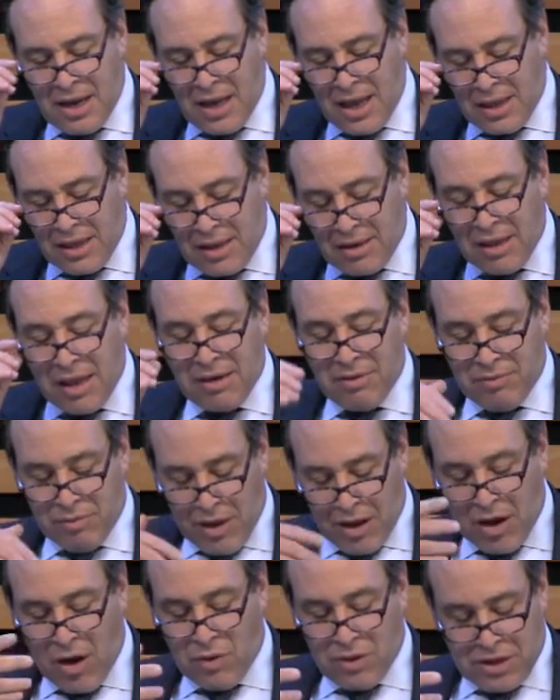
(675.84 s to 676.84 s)
And then
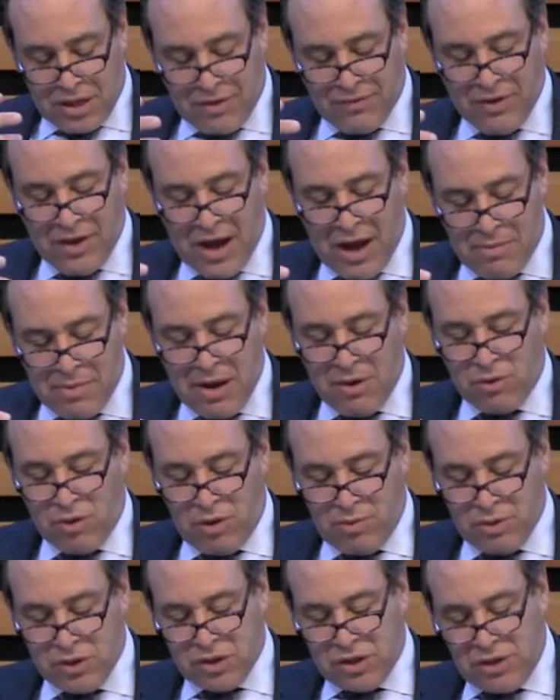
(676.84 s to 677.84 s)
they go into the VIP
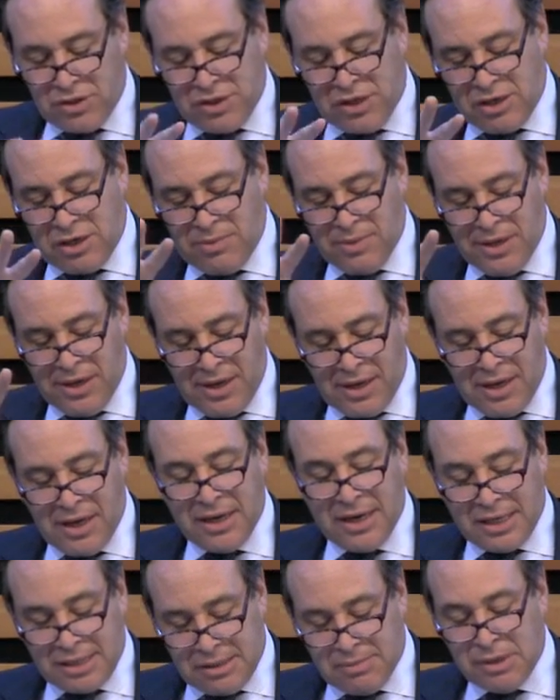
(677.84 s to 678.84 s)
room, which turns out to be
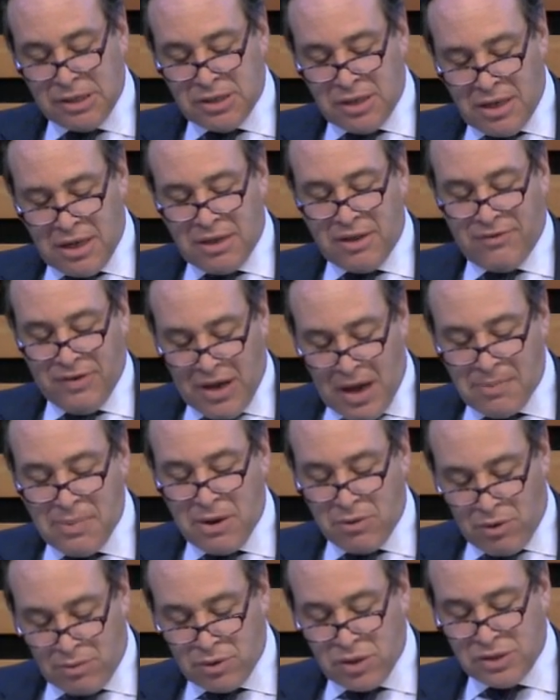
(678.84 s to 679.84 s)
an exhibition. Uh, the VIP
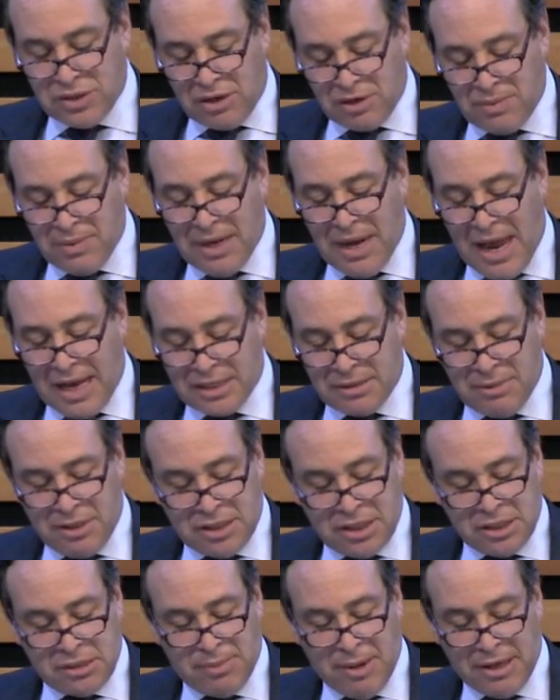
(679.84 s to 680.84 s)
room turns out to be an
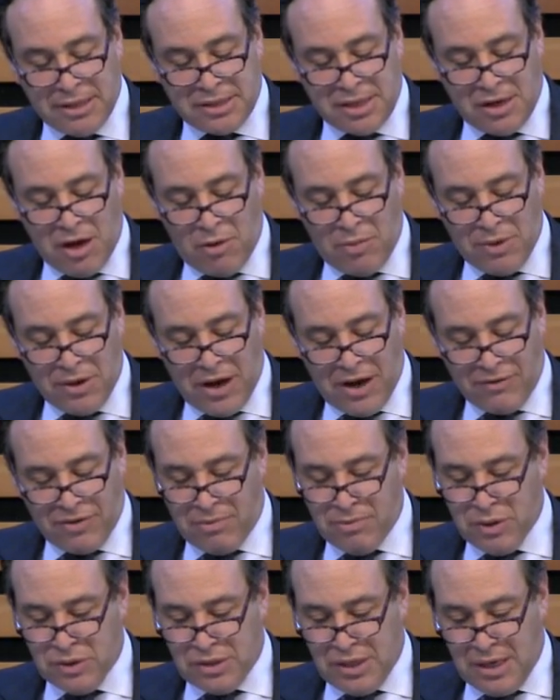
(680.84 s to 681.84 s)
exhibition space that opened off
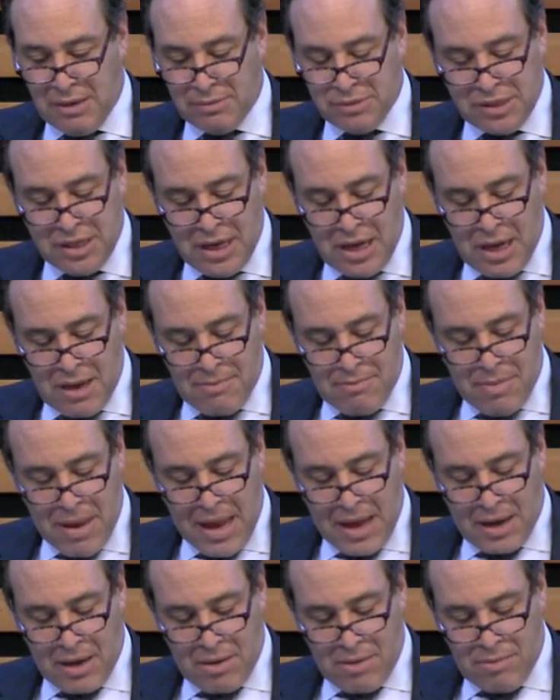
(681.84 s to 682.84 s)
the museum's
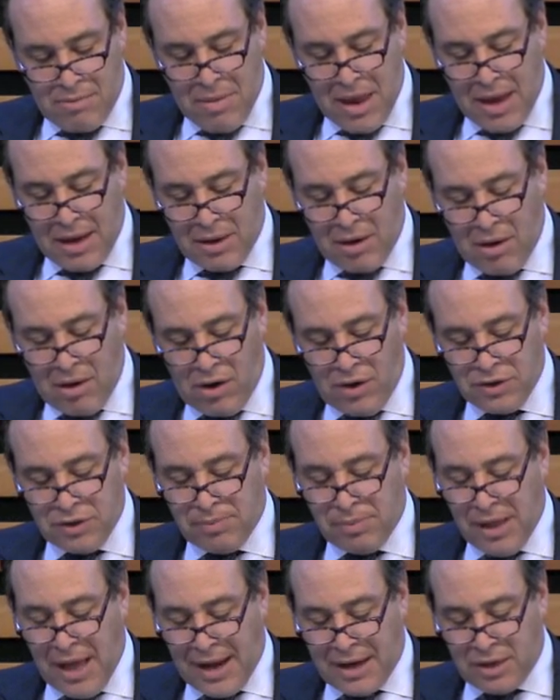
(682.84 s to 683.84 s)
main, main hall. The
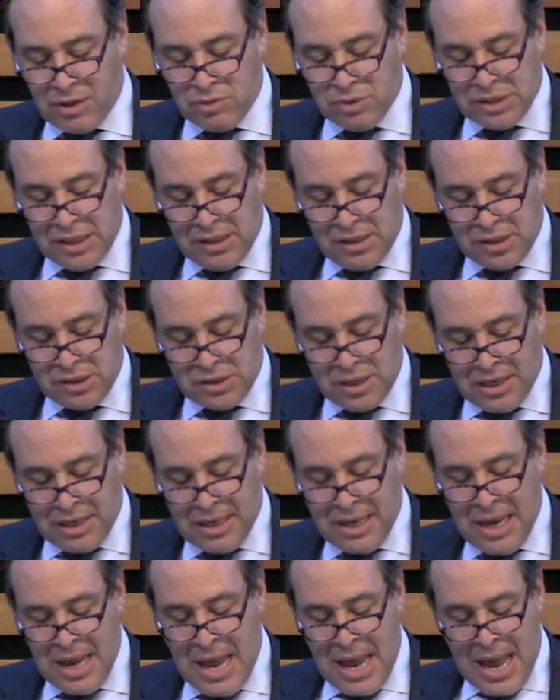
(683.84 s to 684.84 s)
placard was
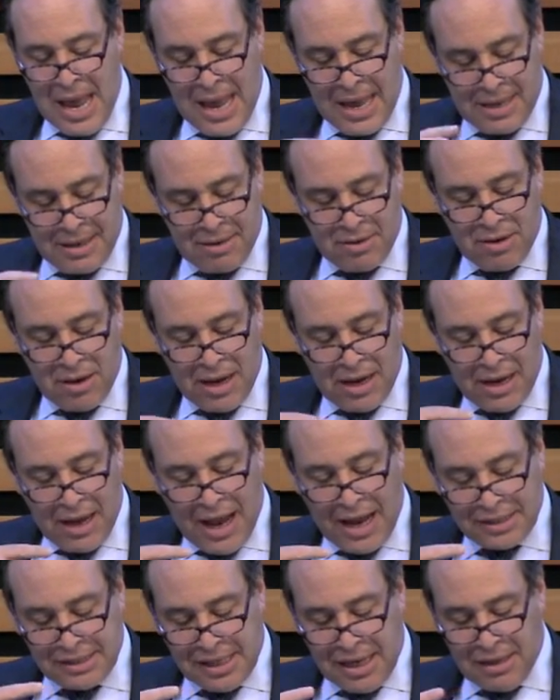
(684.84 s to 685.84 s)
illustrated, uh, and uh,
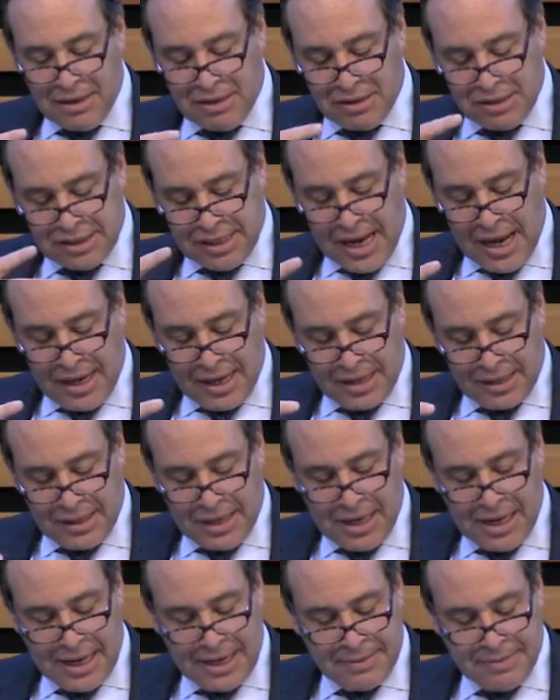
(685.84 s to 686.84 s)
as they, they're standing in
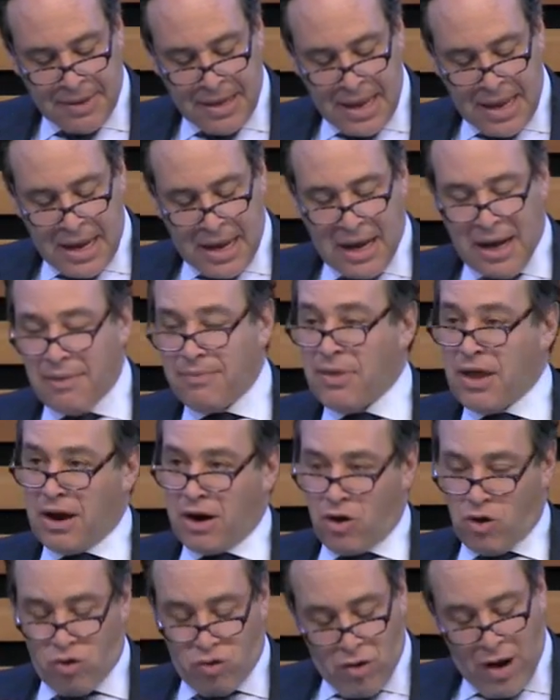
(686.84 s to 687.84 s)
line, uh, they
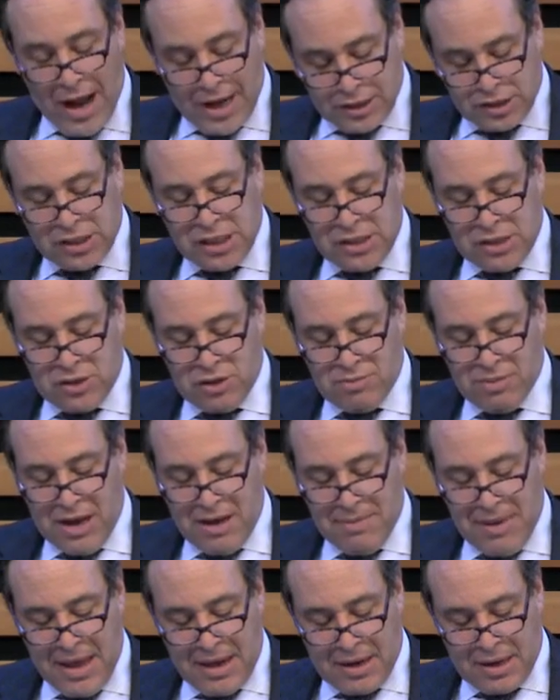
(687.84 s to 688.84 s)
are crashed into
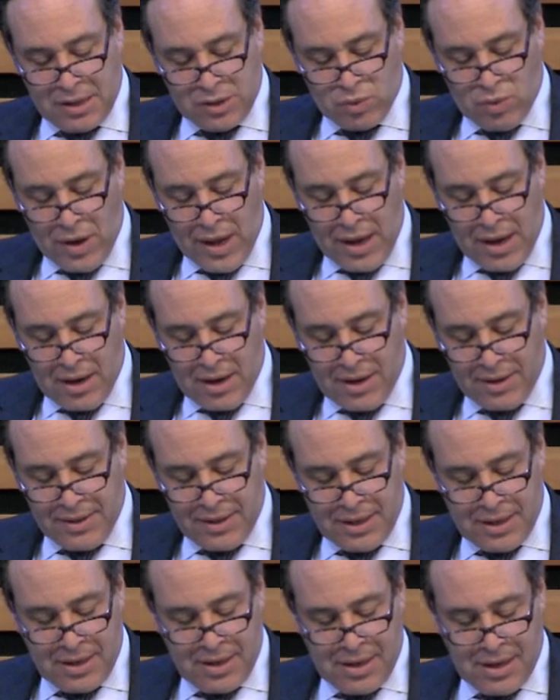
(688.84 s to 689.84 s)
by a man on his way on
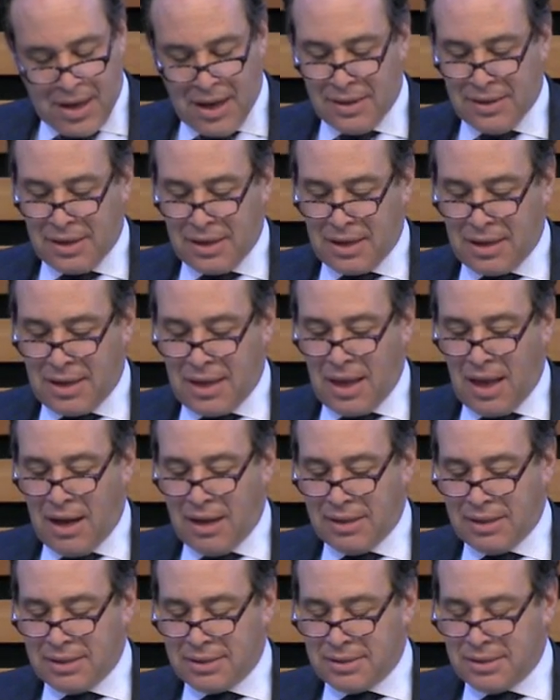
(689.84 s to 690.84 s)
the, on the,
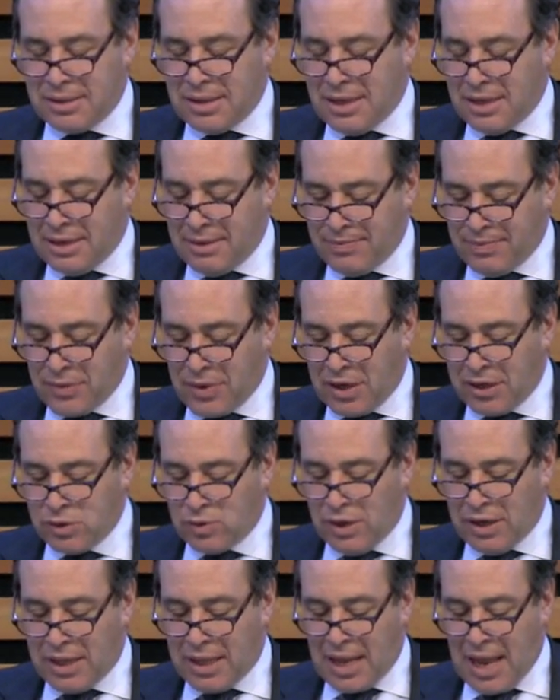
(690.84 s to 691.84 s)
on the, um, on his
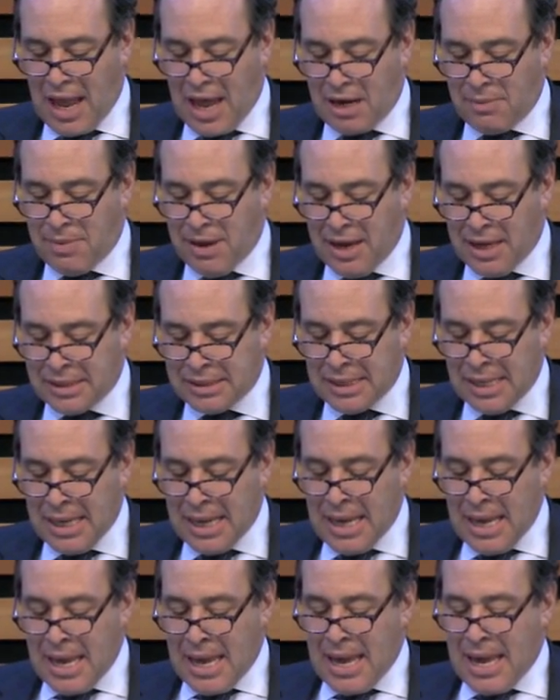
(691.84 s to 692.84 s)
way to the canapes.
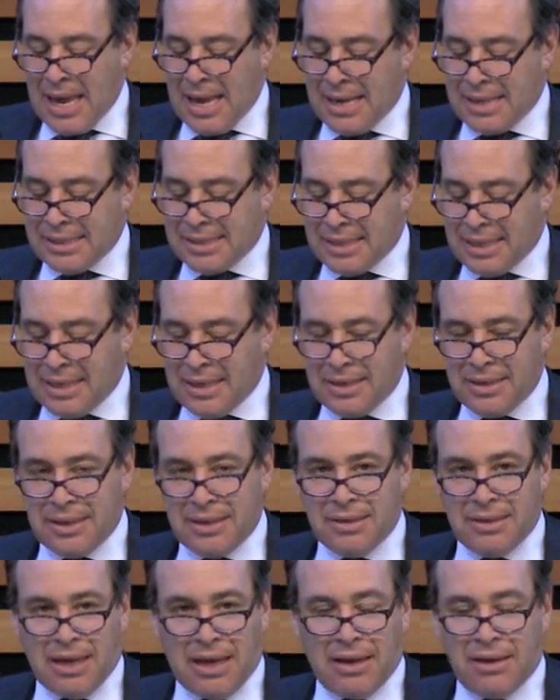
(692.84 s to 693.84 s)
And uh,
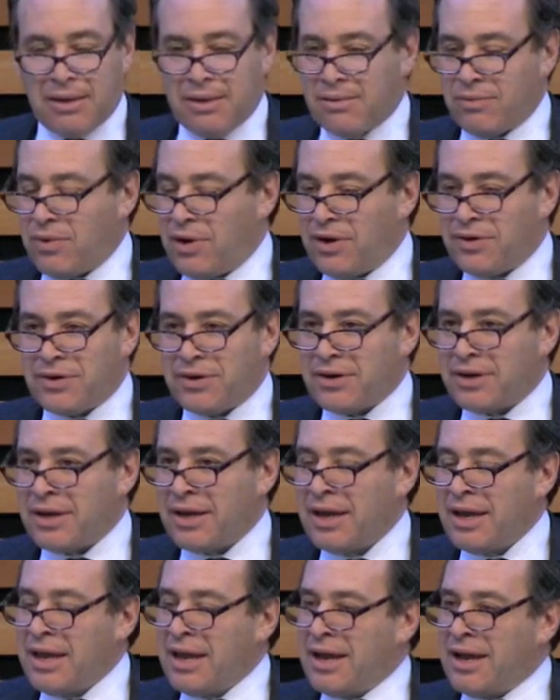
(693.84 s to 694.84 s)
they, Walter
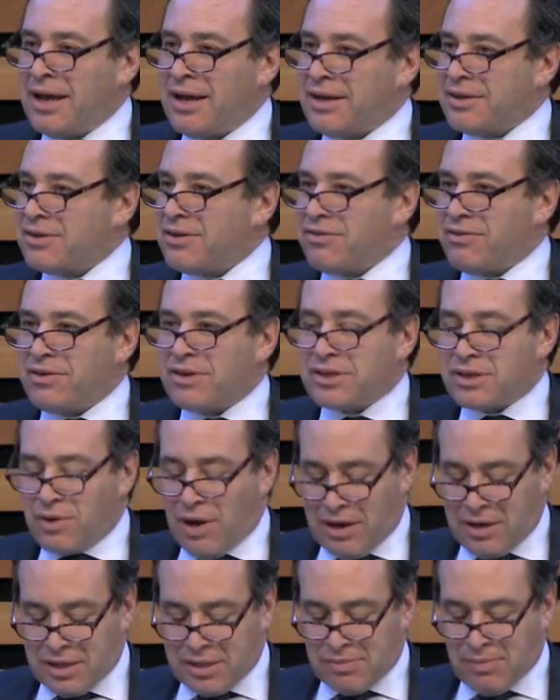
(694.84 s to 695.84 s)
sort of looks
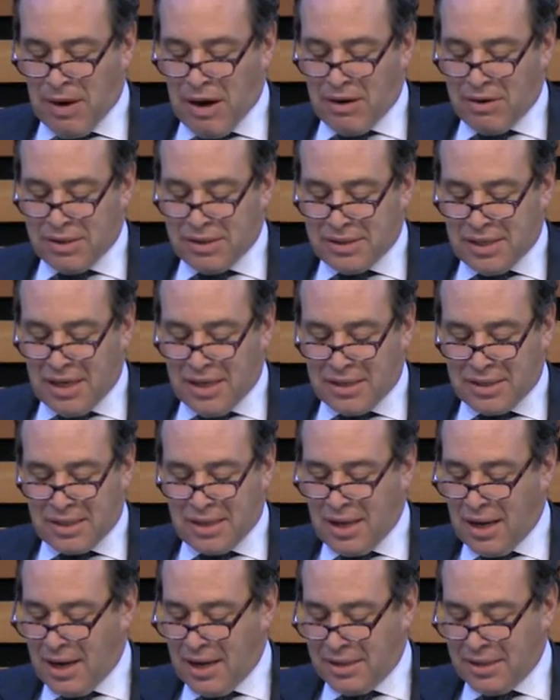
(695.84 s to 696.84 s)
around despair and says,
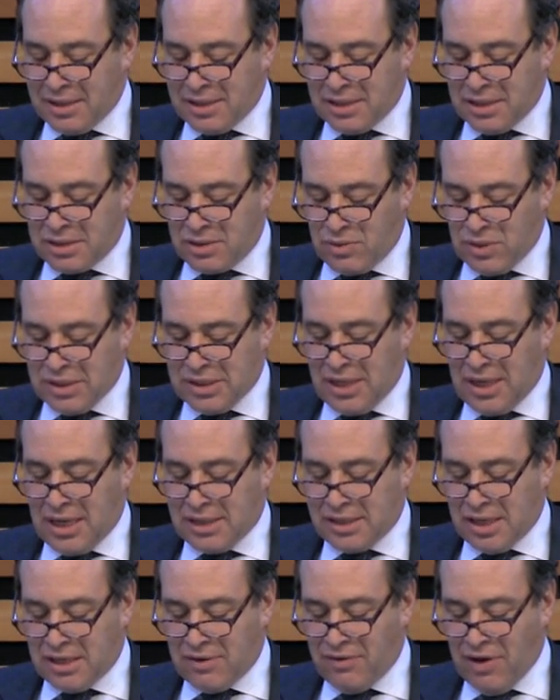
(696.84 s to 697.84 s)
God, this is grisly.
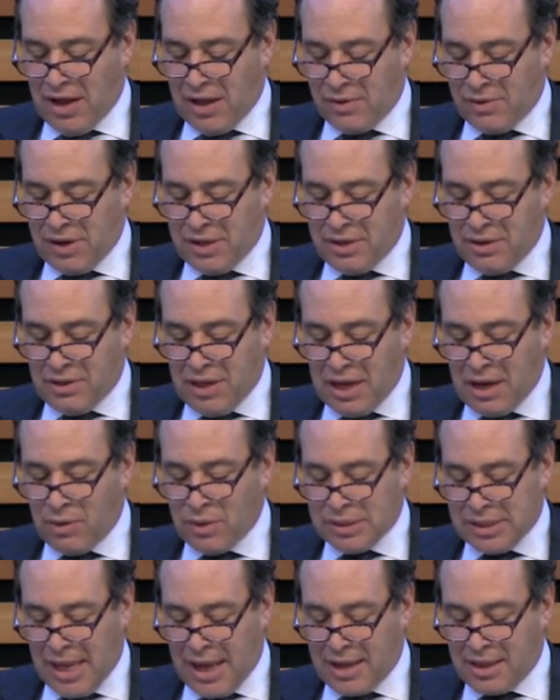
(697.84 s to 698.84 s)
I said to Valerie, Do you think it
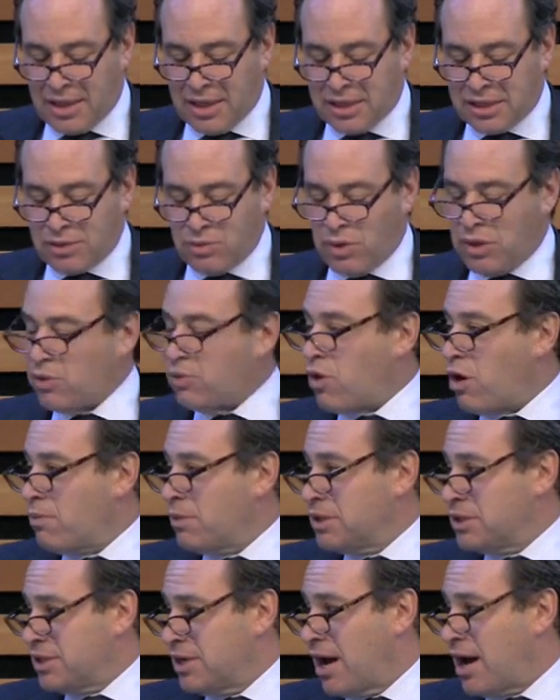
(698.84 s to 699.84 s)
was like this when the
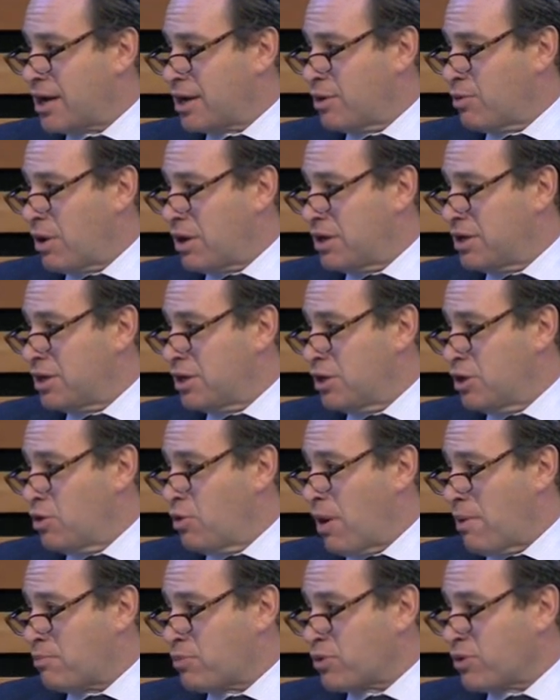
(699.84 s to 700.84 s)
Romans inaugurated a
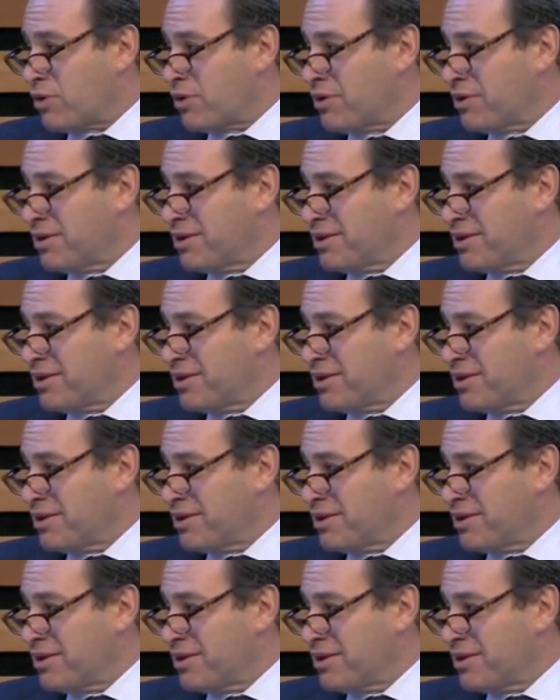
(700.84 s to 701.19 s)
new emperor?